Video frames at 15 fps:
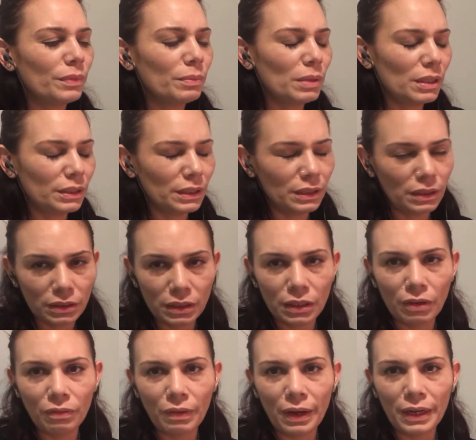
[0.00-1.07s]
because this is in
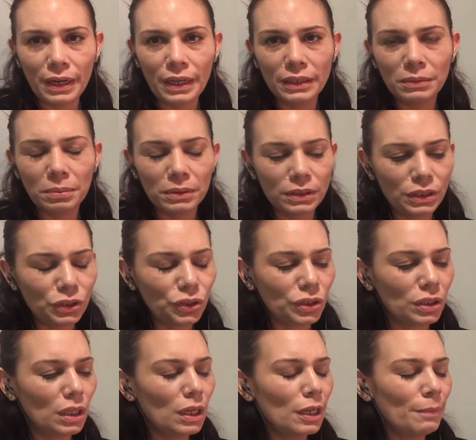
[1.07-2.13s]
your finance
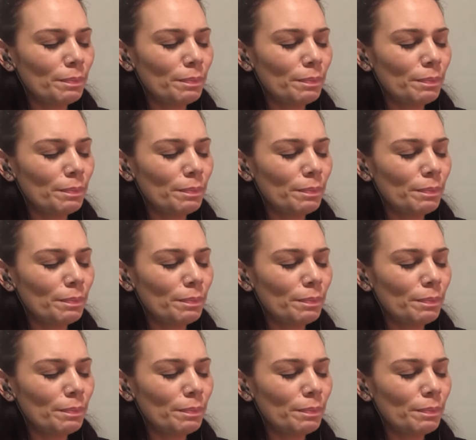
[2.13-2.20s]
position,